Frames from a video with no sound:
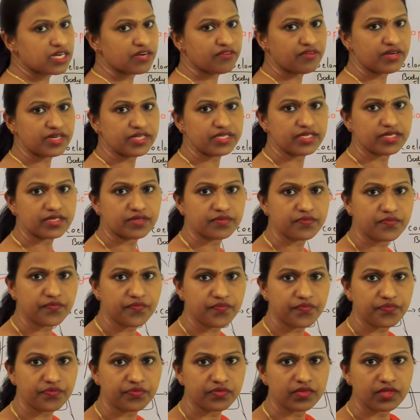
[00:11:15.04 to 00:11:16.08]
covered here.
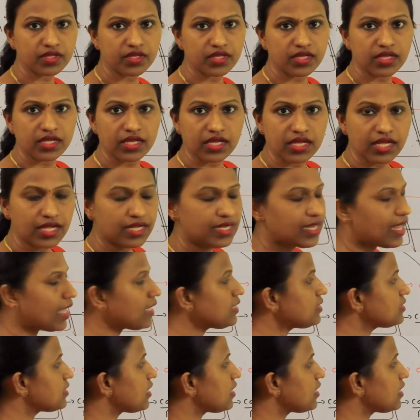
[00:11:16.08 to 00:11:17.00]
Like